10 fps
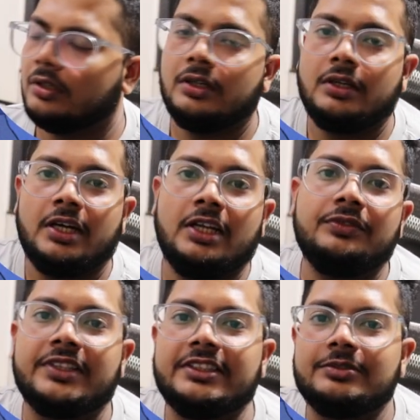Hello
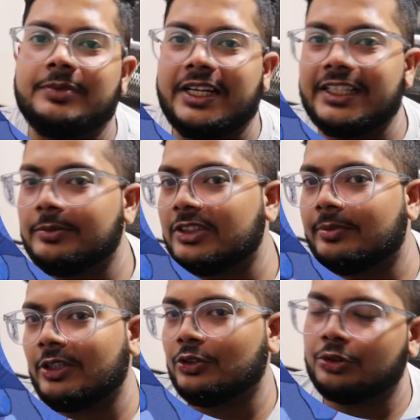friends, my name is
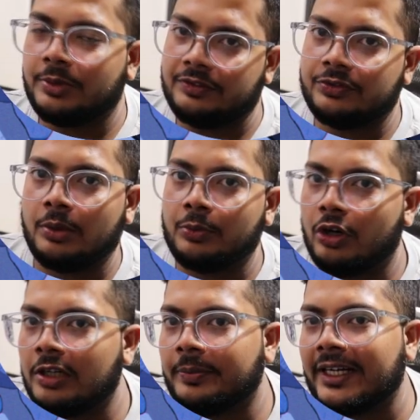Manoj Kumar from Corp
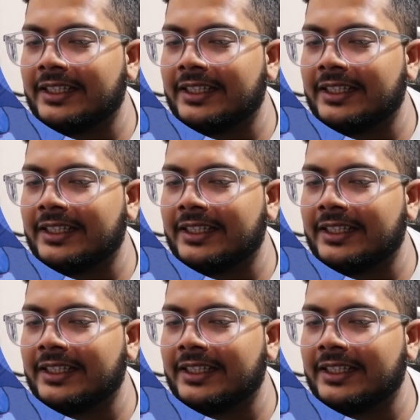IT.